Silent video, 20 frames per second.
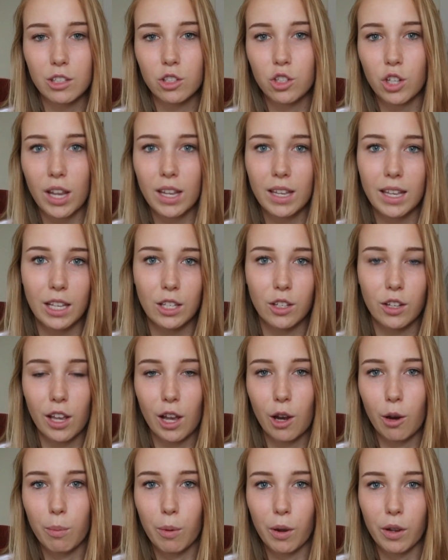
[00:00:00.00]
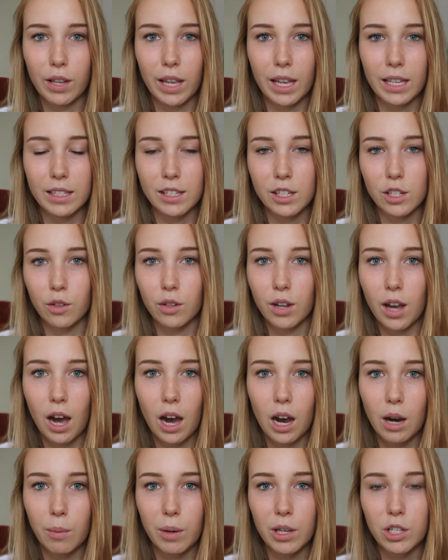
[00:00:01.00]
Jake, can you help her get to your
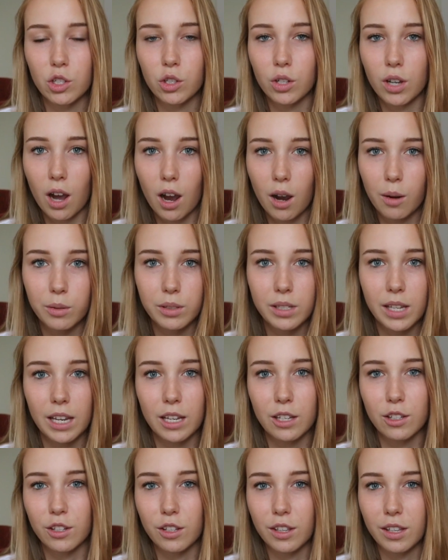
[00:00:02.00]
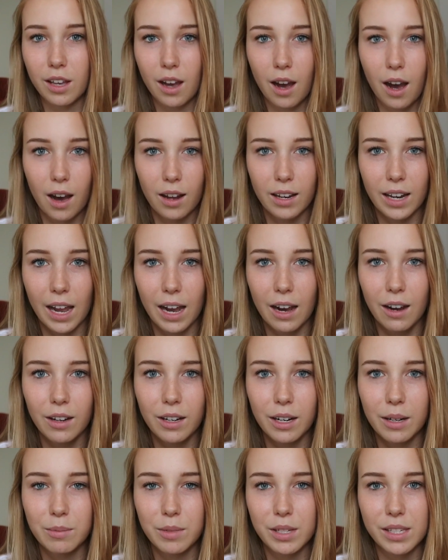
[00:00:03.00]
car? Where's your car? We'll take her to the car now.
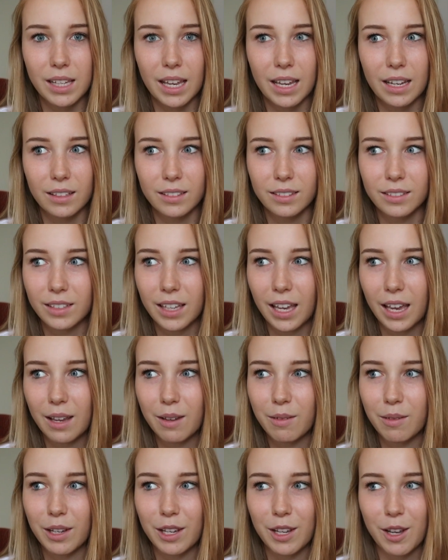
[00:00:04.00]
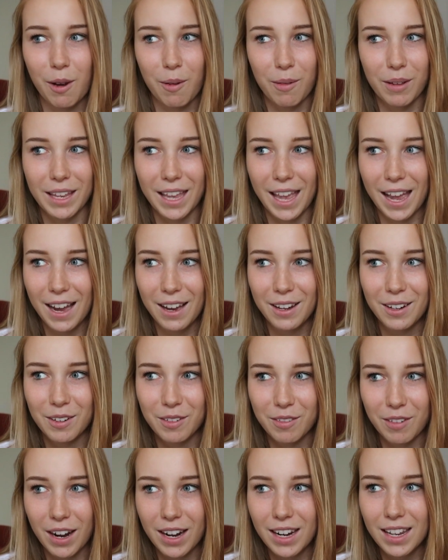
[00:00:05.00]
And I'm just like, oh, okay, we're going out
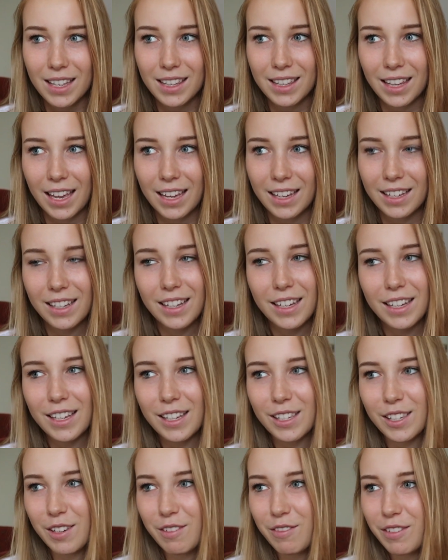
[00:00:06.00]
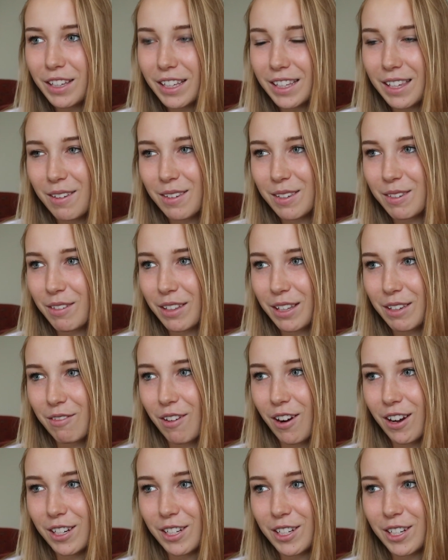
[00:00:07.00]
already. Like, do you feel like that was really
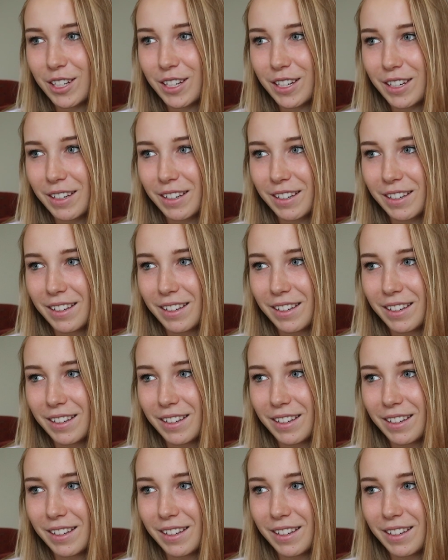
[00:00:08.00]
rushed?